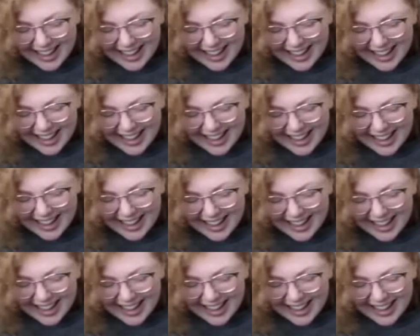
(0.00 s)

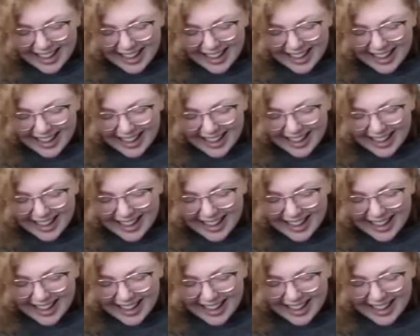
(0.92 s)

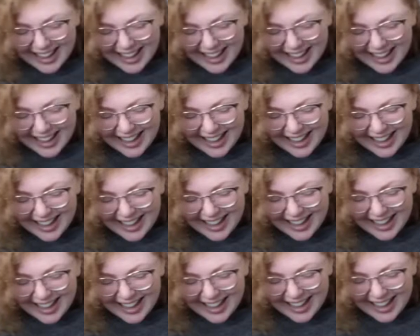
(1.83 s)

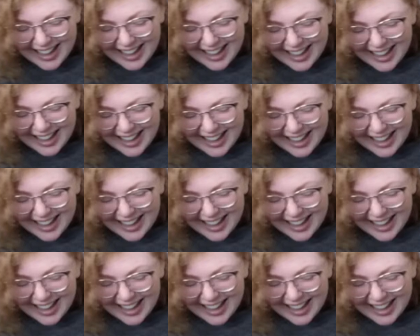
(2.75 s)
No words are spoken by the person on screen.